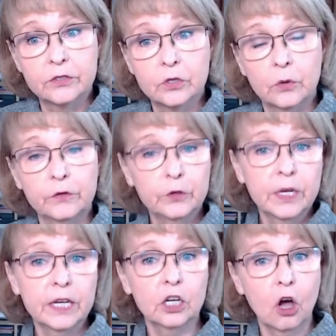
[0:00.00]
So if you
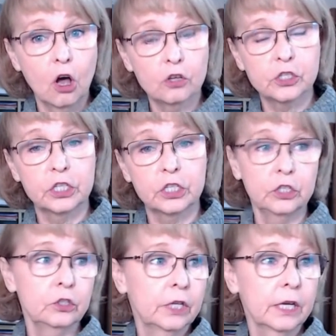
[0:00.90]
get a call sheet and
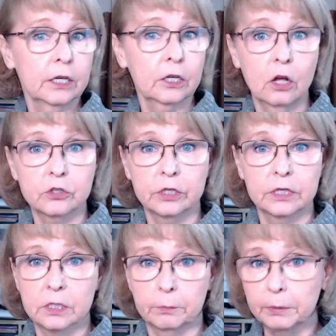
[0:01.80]
you get a call sheet
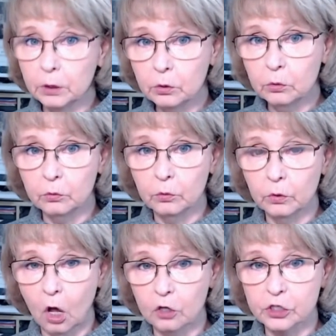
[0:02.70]
that's a blue
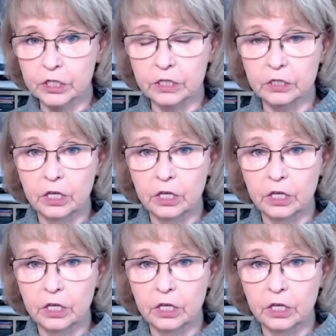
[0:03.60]
call sheet,